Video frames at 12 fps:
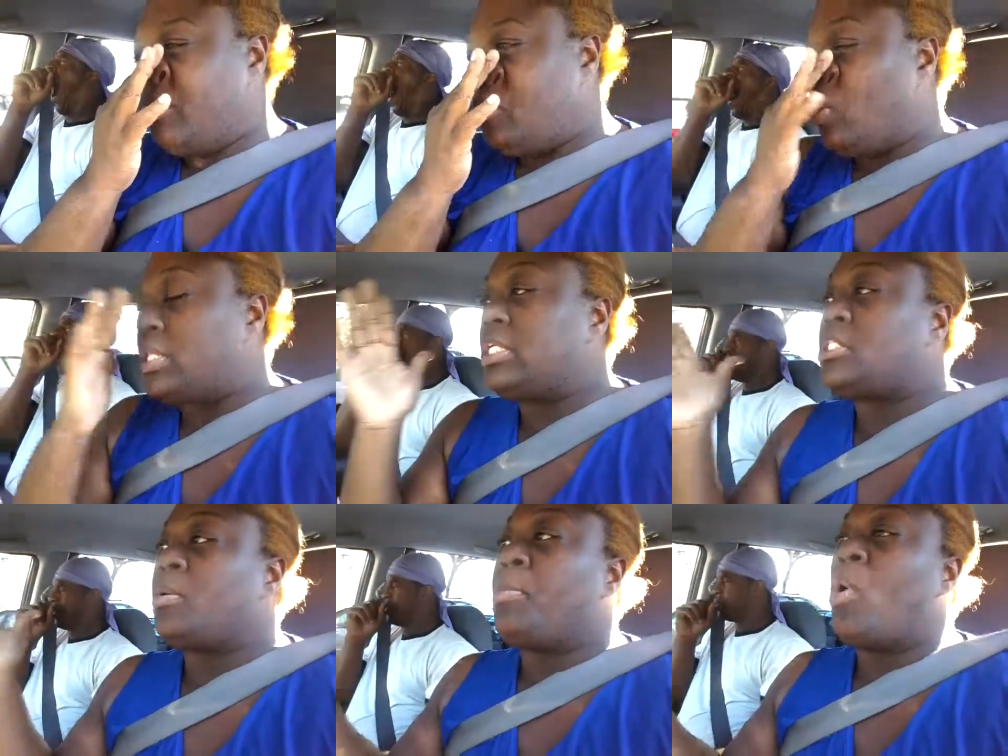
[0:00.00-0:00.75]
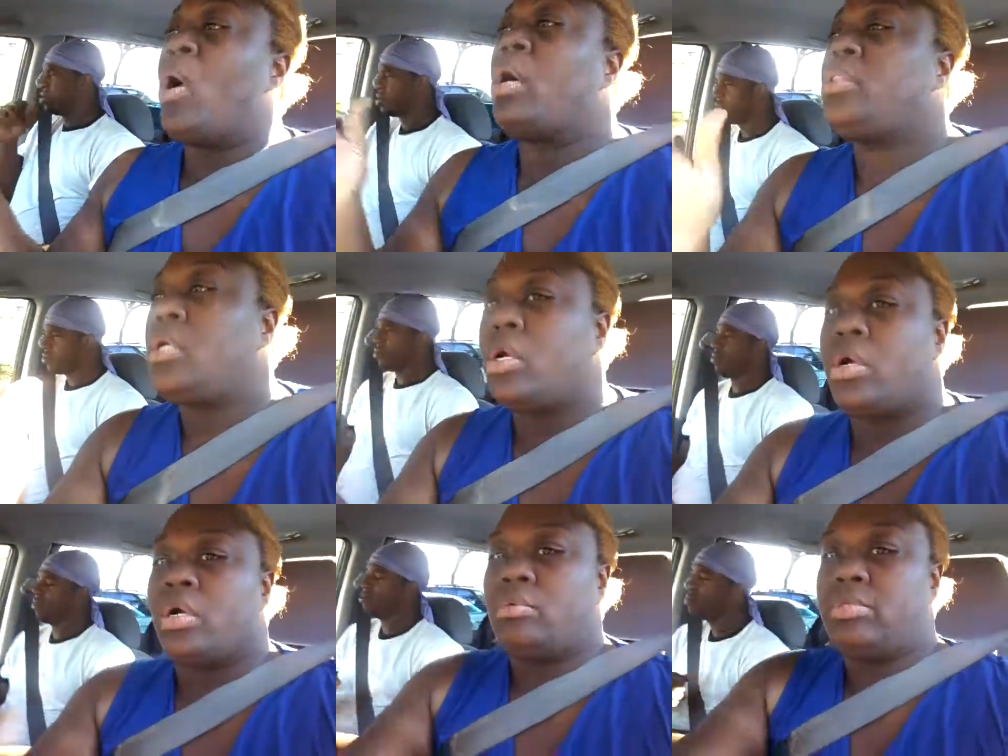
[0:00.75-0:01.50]
Whether it's the boy or the
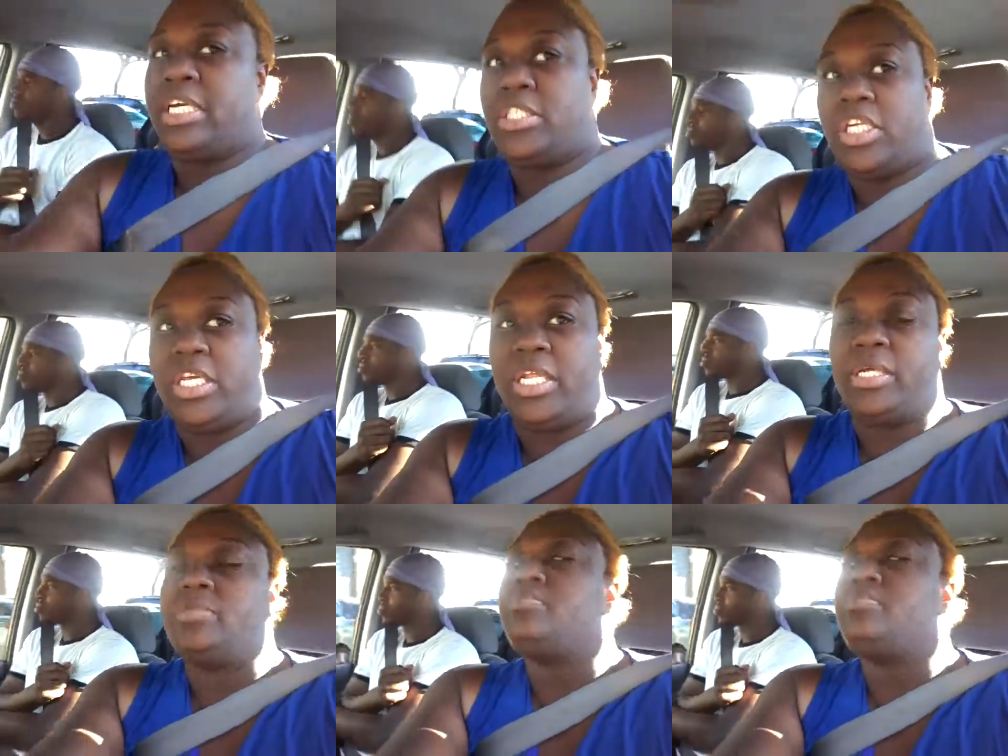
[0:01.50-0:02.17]
girl that cheated,